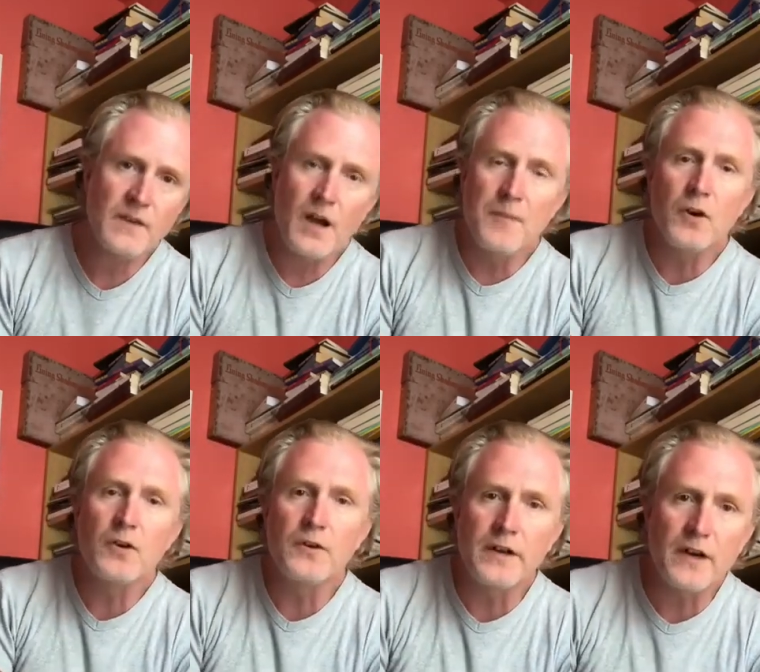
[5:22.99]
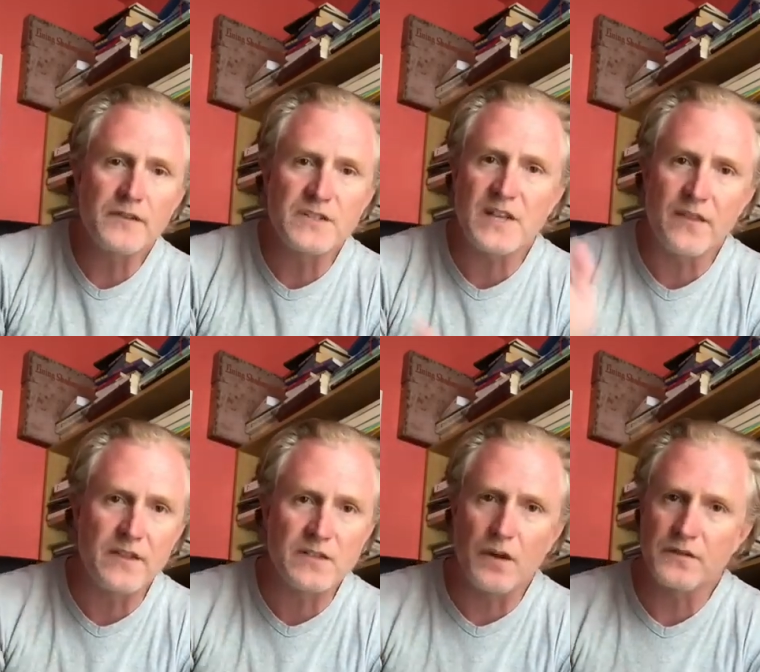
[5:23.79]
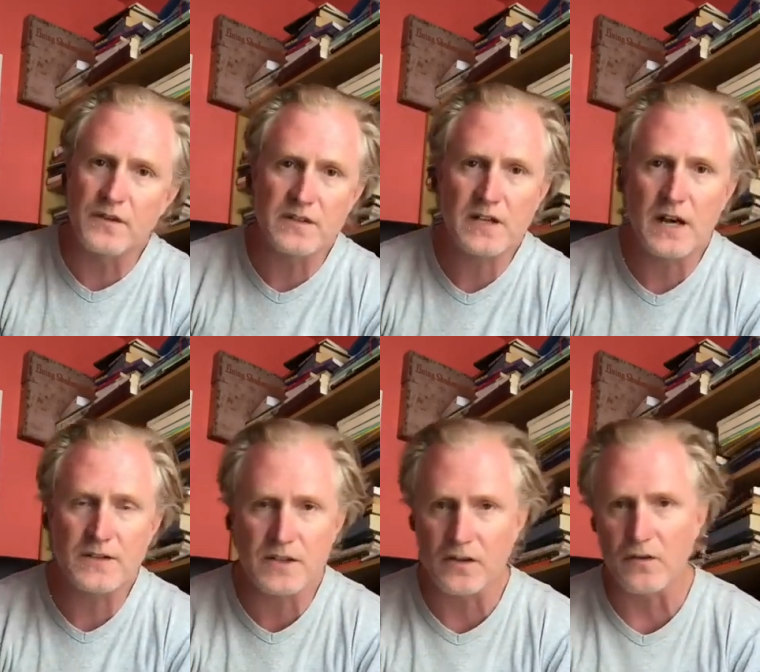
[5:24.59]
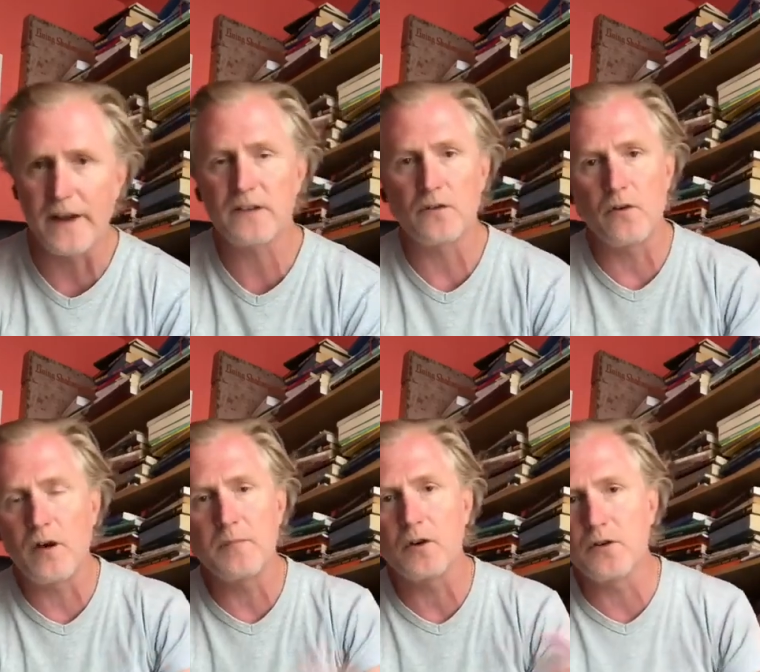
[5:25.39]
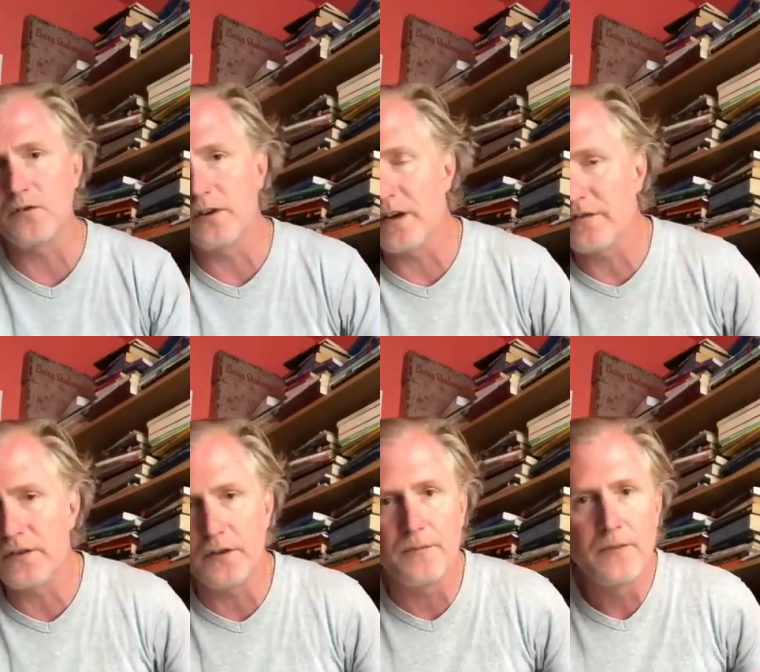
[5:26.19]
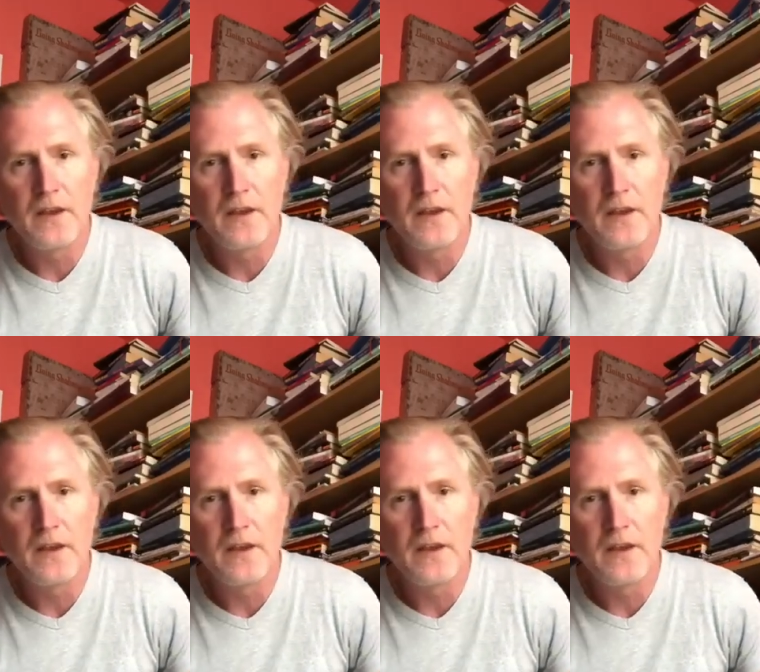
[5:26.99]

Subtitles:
not good enough to send this off to this casting director, or I'm not good enough to